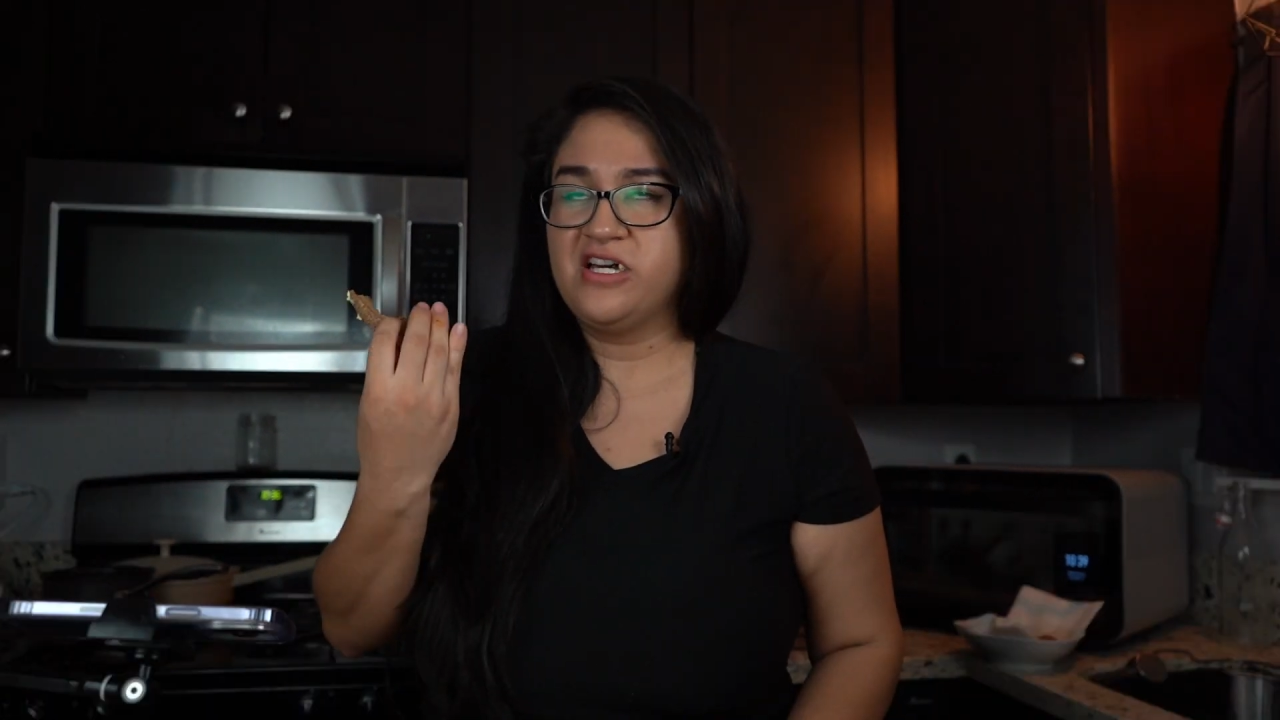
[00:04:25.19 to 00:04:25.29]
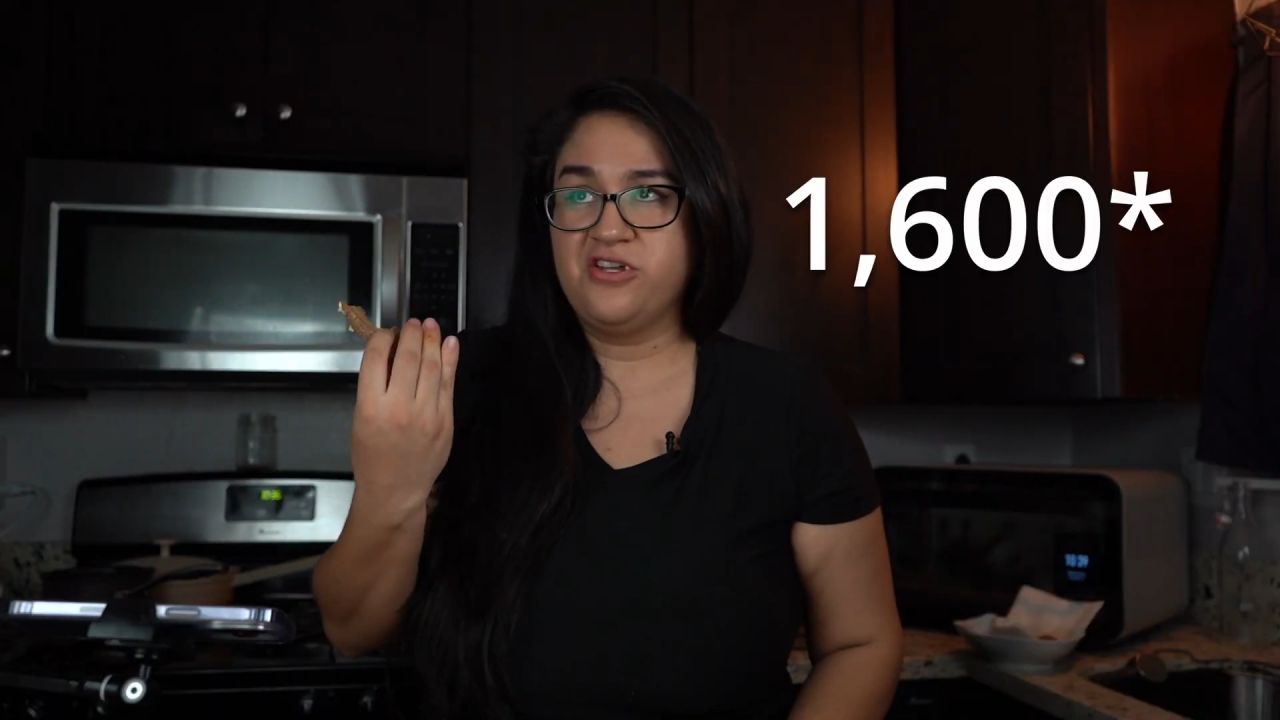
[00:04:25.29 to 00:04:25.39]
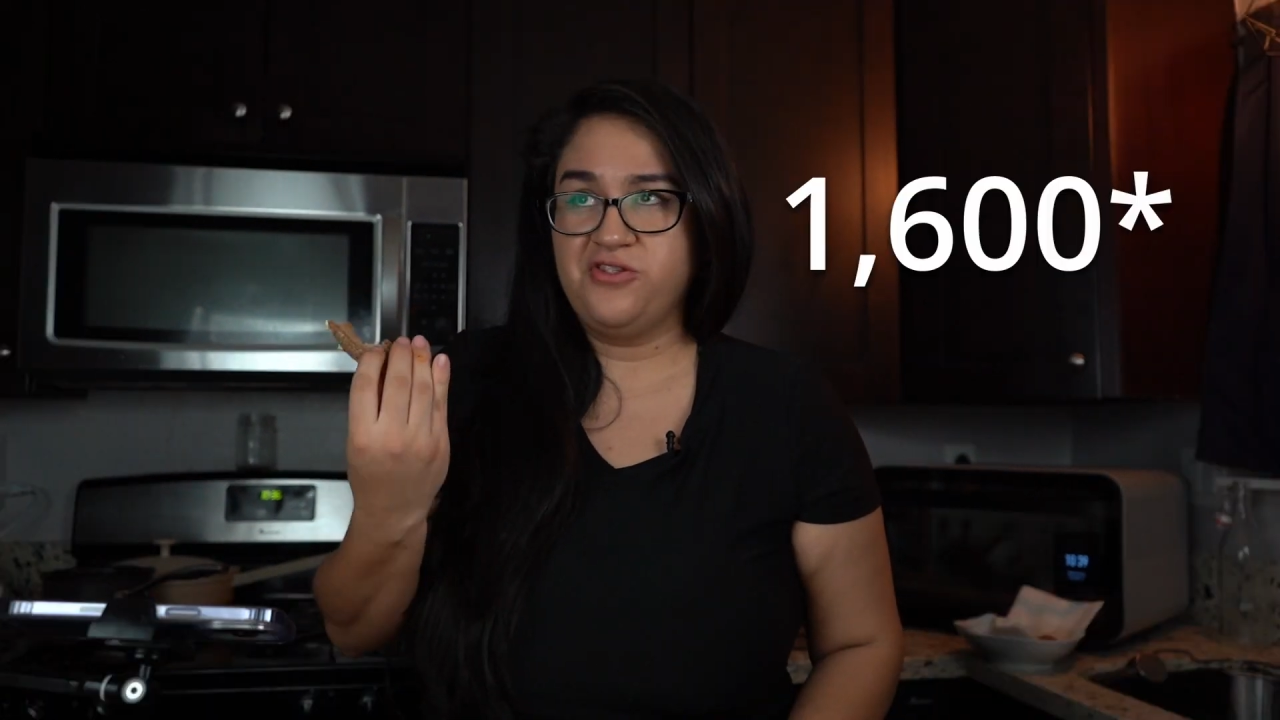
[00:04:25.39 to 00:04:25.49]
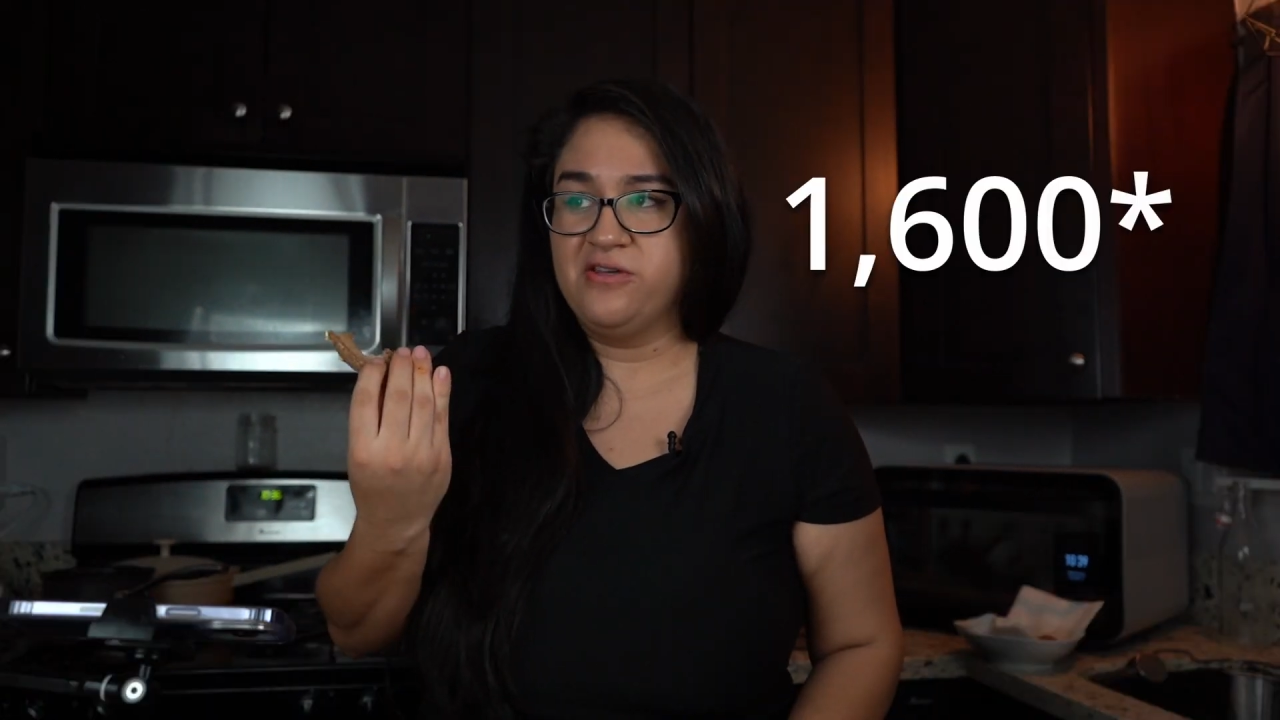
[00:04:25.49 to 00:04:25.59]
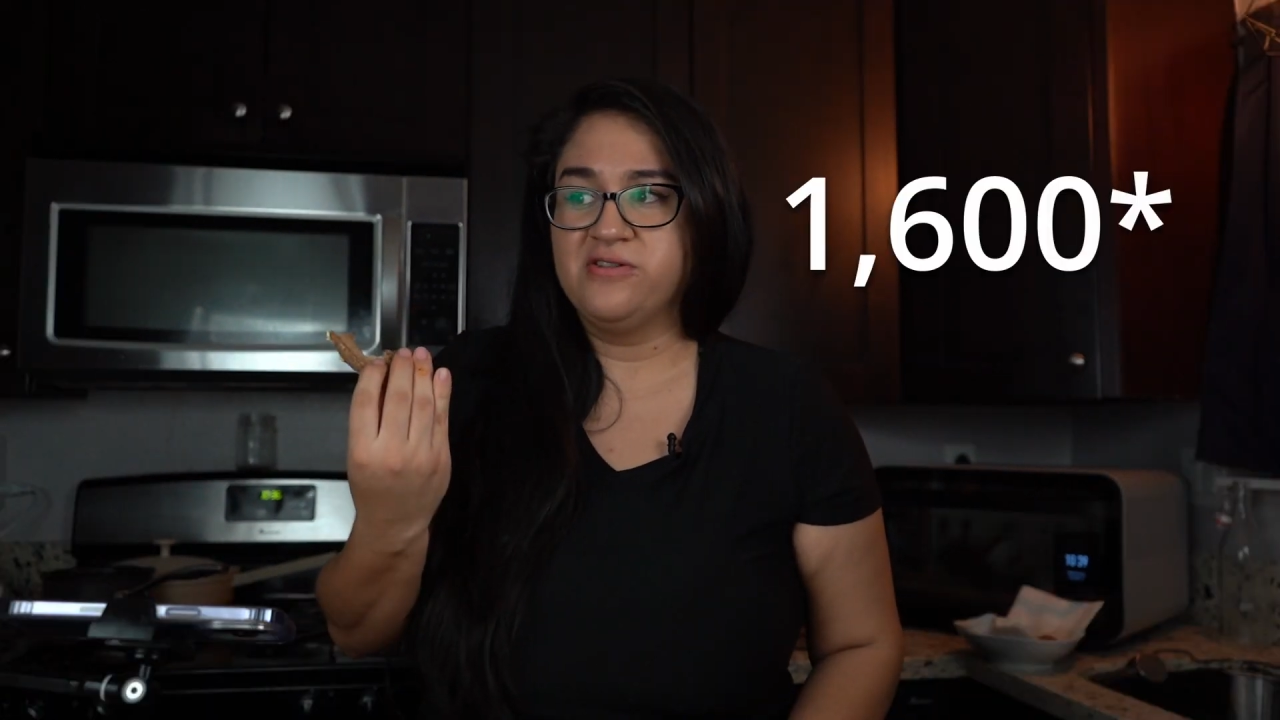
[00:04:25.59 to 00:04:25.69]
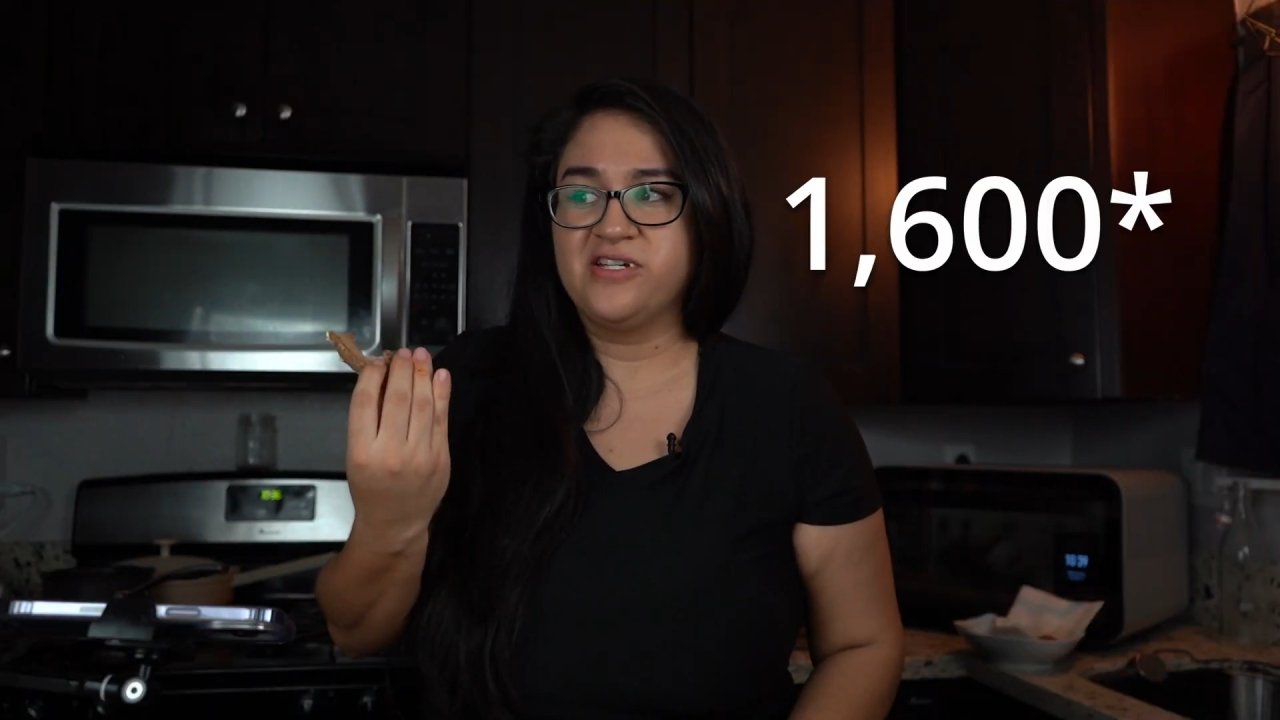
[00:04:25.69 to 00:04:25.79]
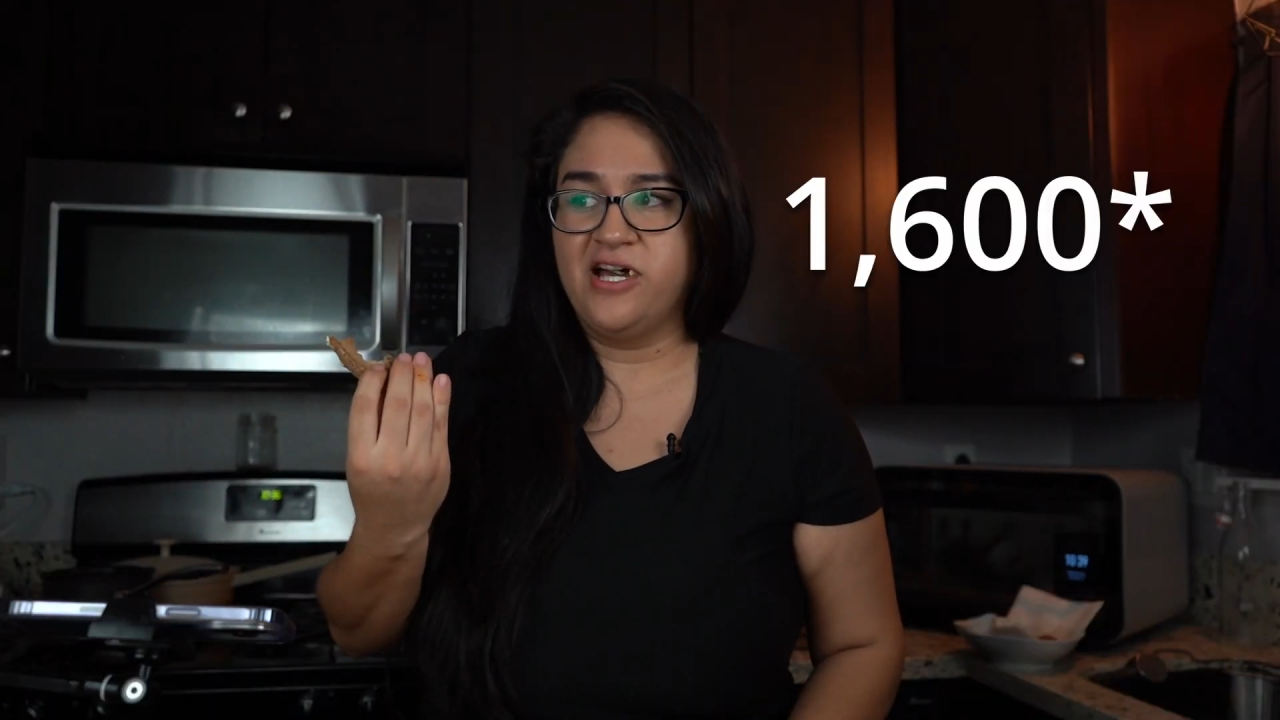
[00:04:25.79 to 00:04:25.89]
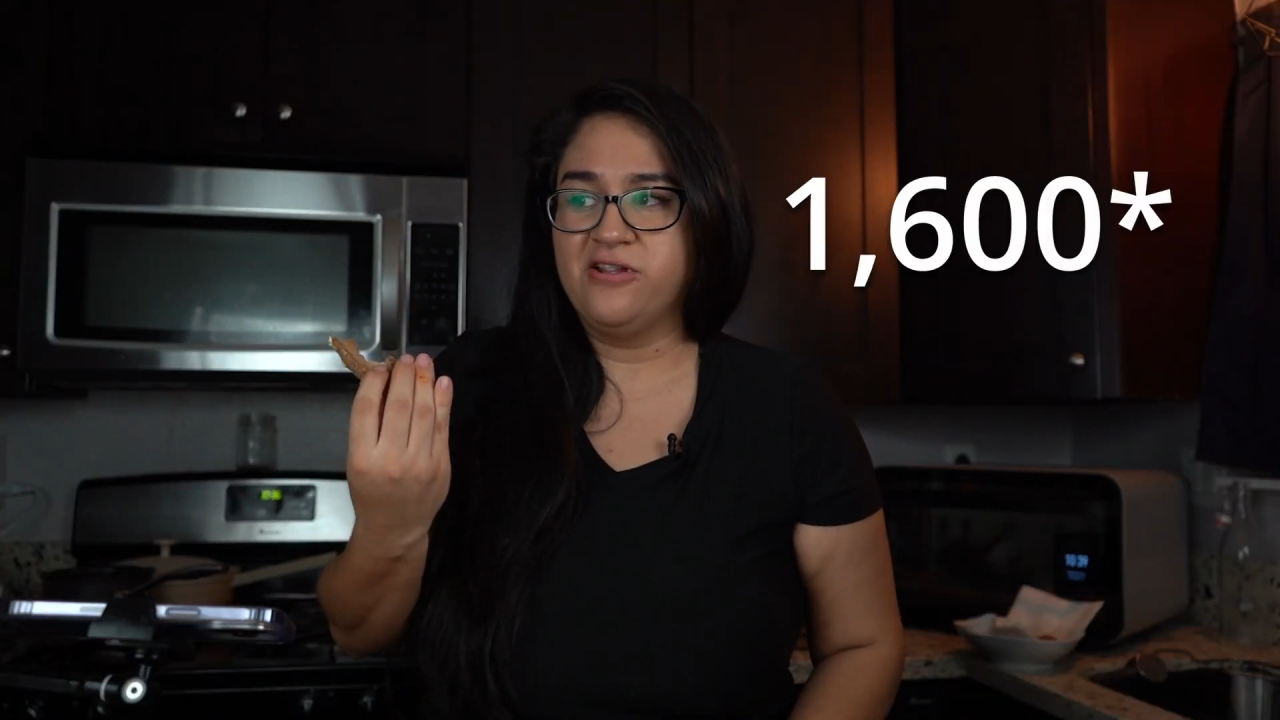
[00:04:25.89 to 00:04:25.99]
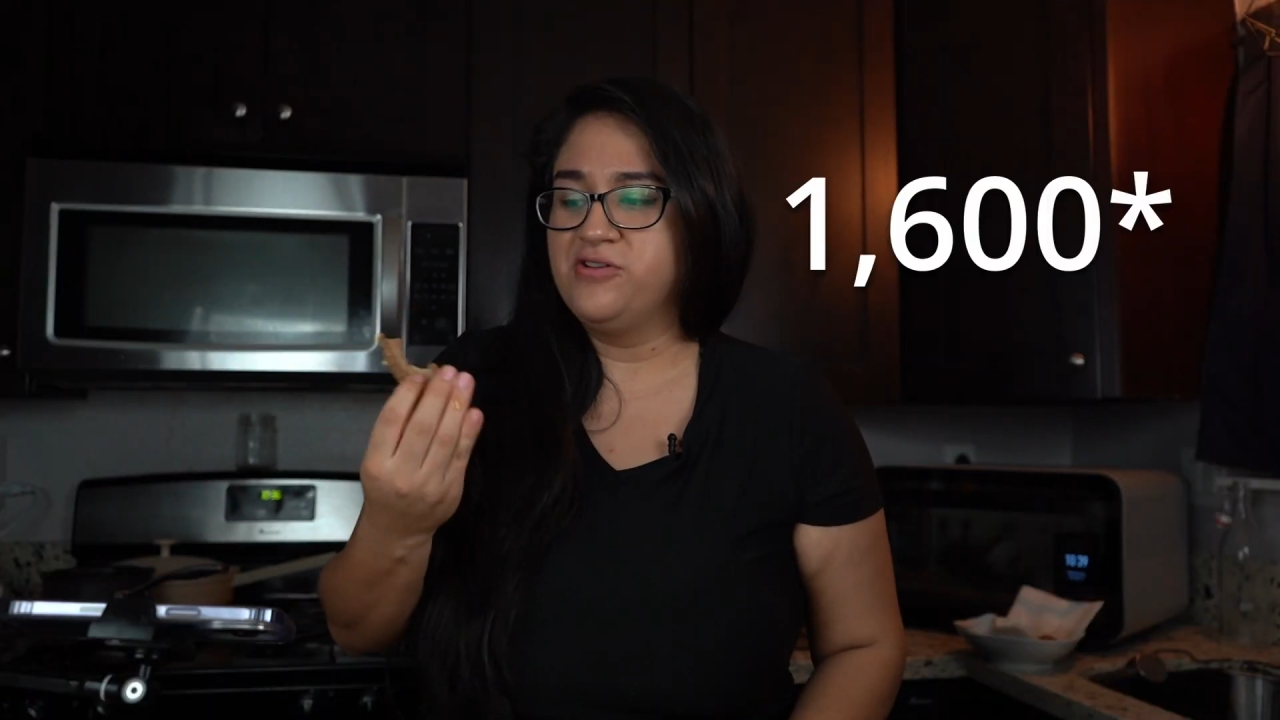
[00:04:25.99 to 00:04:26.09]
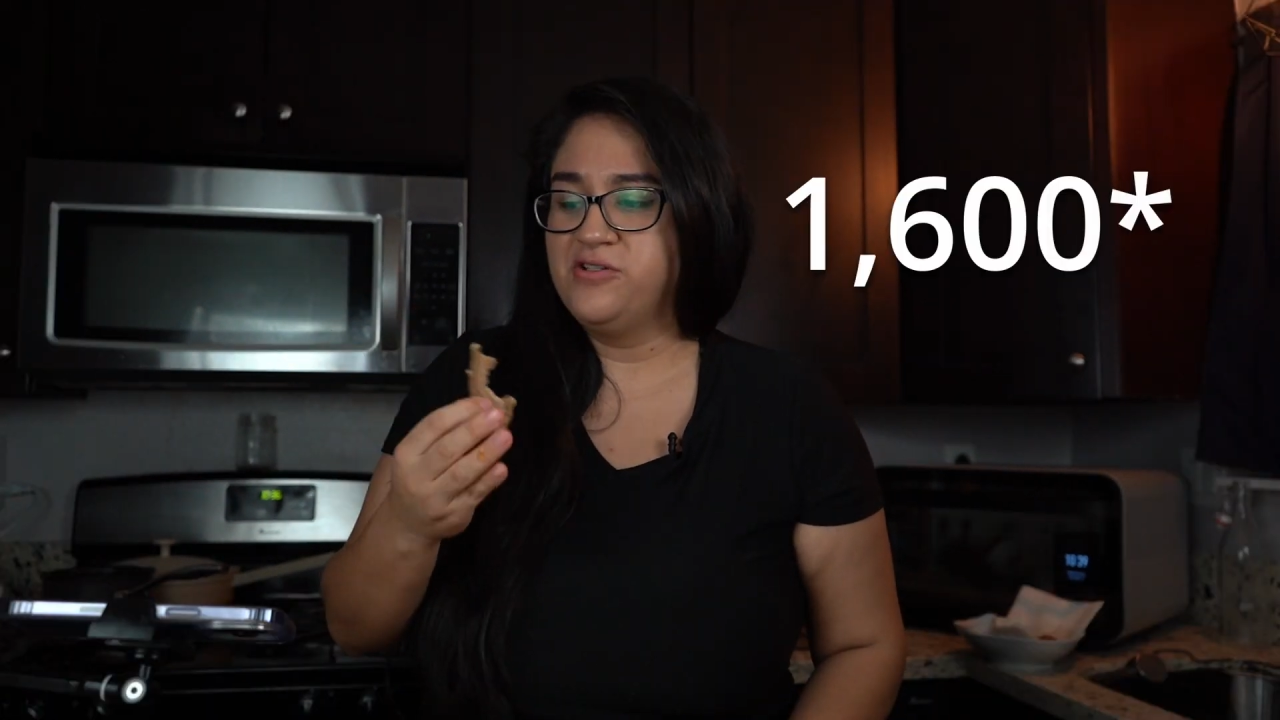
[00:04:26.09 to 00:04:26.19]
1,000
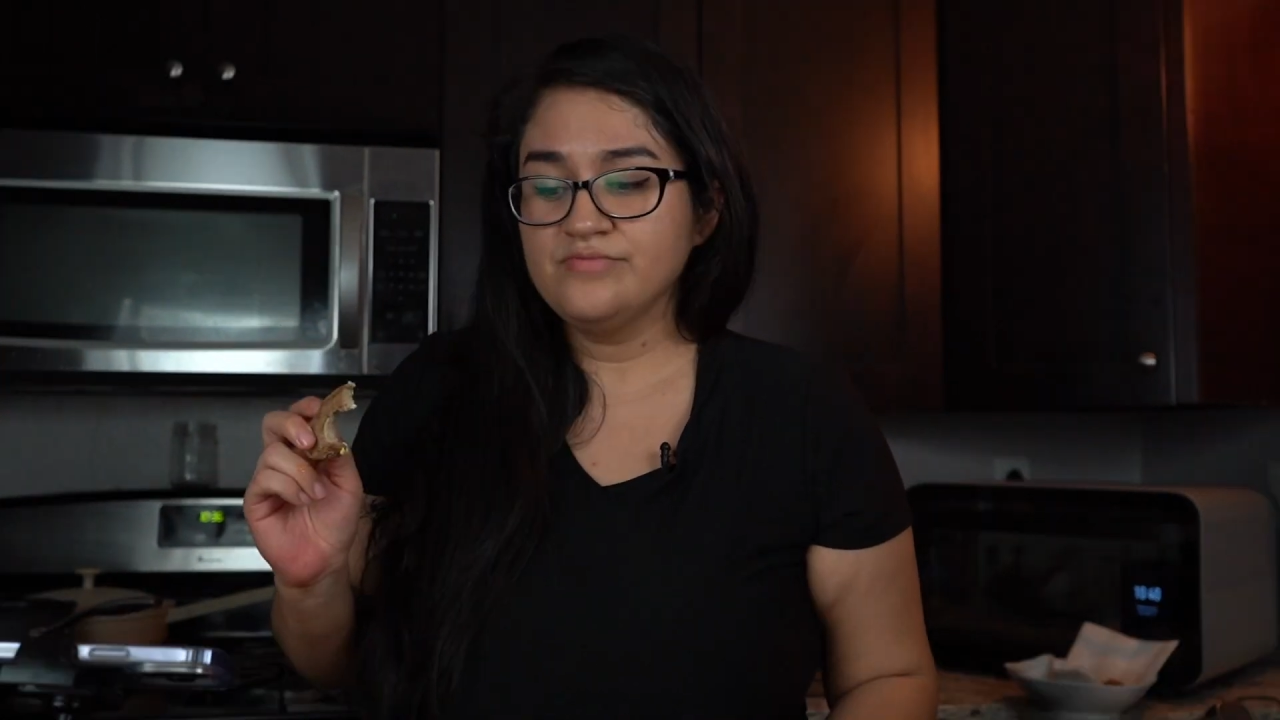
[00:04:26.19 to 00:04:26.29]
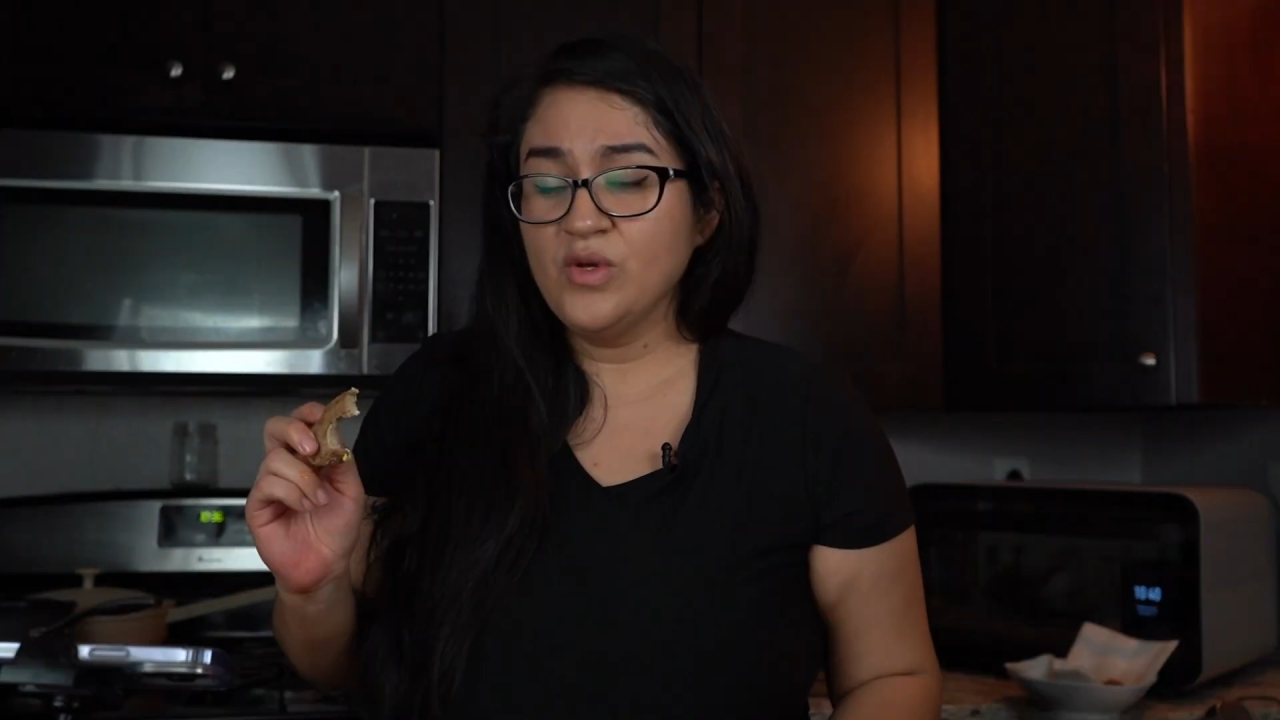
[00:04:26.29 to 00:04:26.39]
calories.